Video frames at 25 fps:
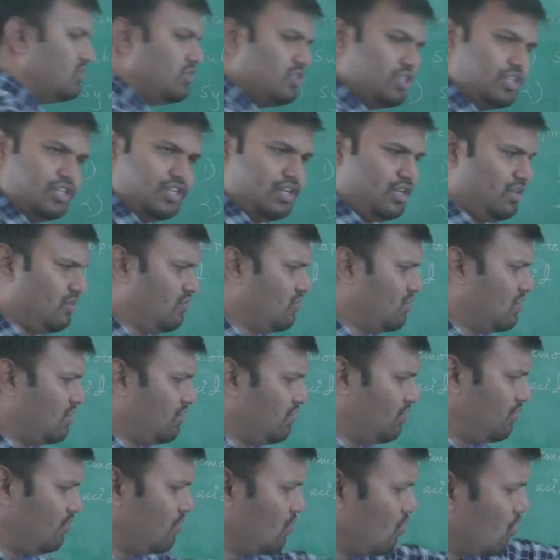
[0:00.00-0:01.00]
degree, okay,
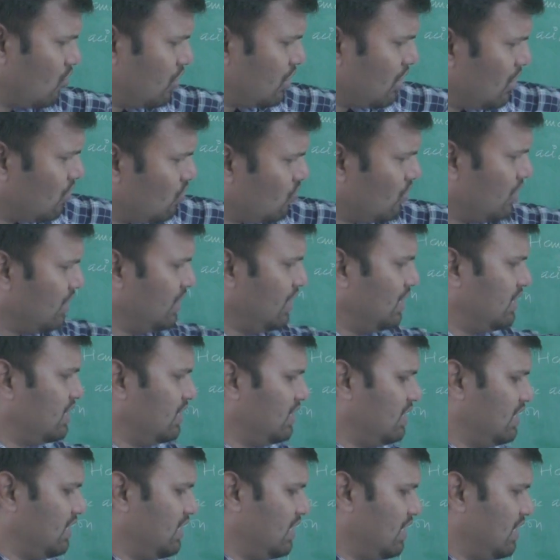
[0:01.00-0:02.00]
you rotate
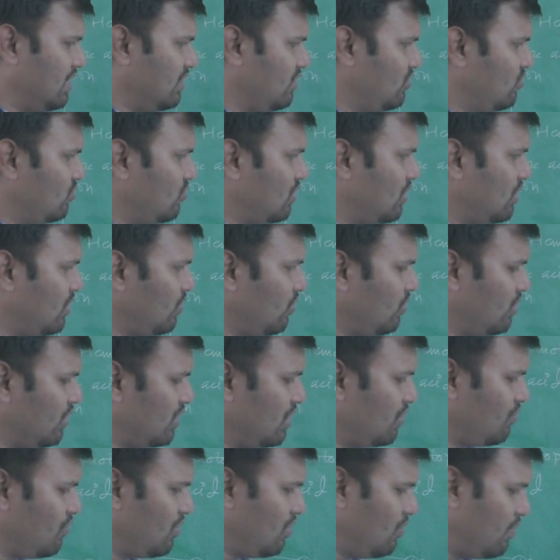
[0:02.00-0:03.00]
180 degree, your
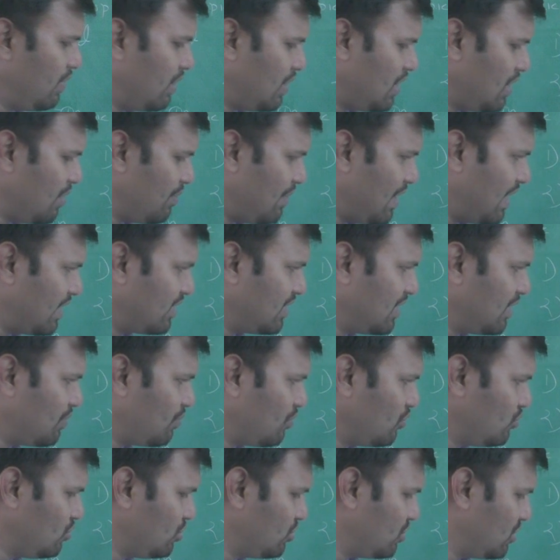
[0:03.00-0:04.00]
deuterium will become at
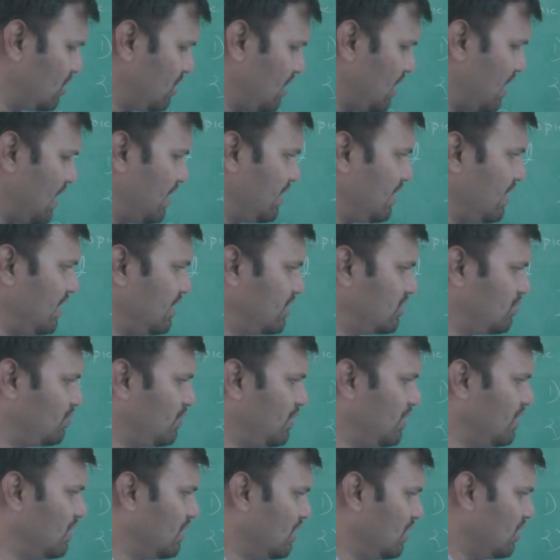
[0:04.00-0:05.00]
that position and
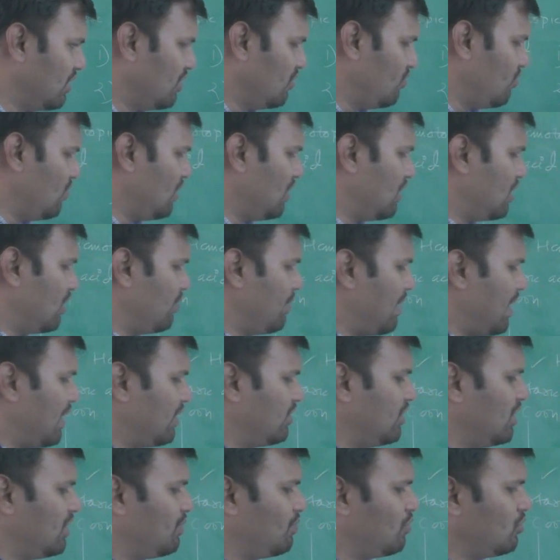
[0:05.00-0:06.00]
HB will come
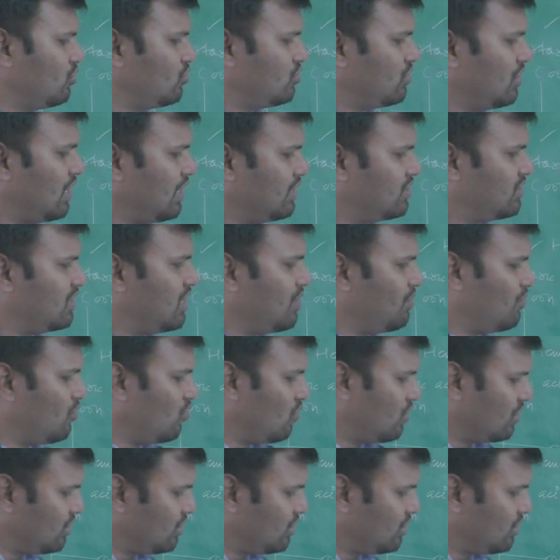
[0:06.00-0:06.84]
at that position at same.